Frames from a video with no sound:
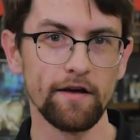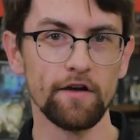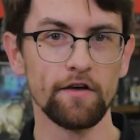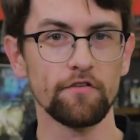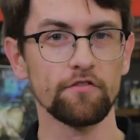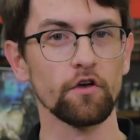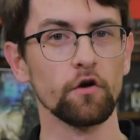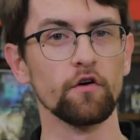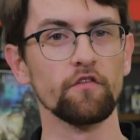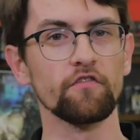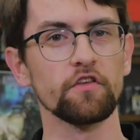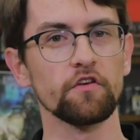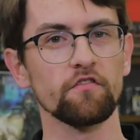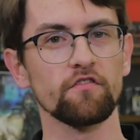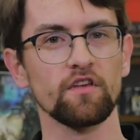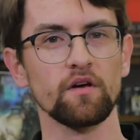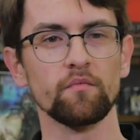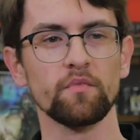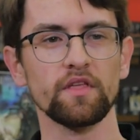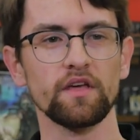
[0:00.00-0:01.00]
So if there's
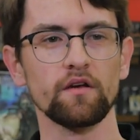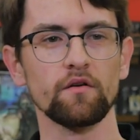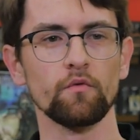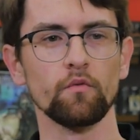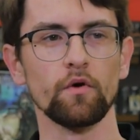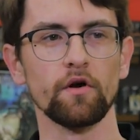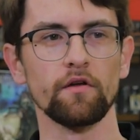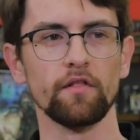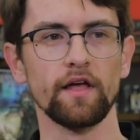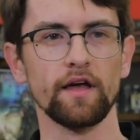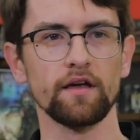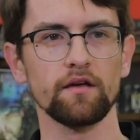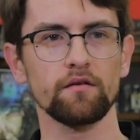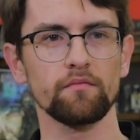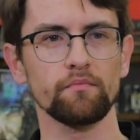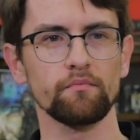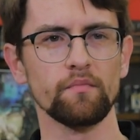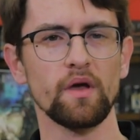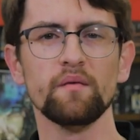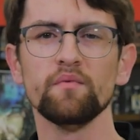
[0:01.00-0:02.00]
something where
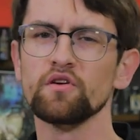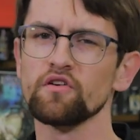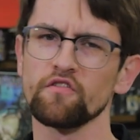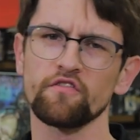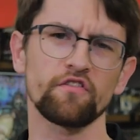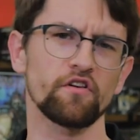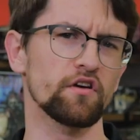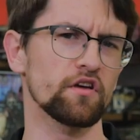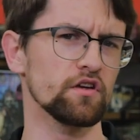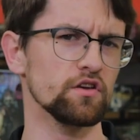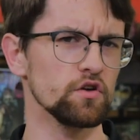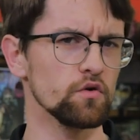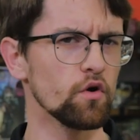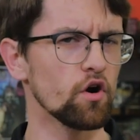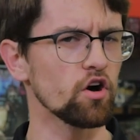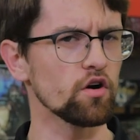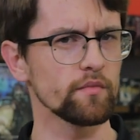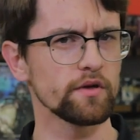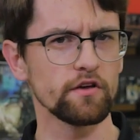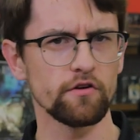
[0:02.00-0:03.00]
maybe you're starting a new
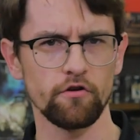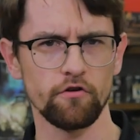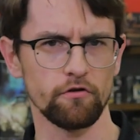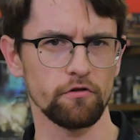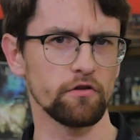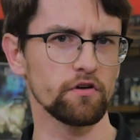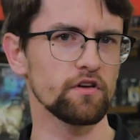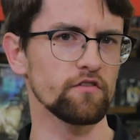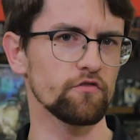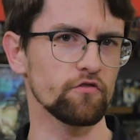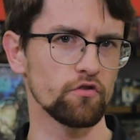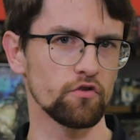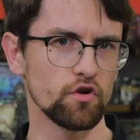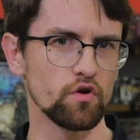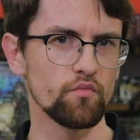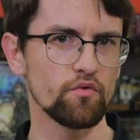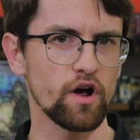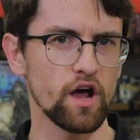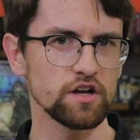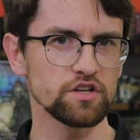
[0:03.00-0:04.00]
army or you're looking for a
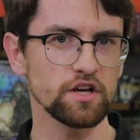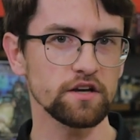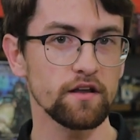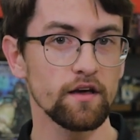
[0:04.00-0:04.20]
new project,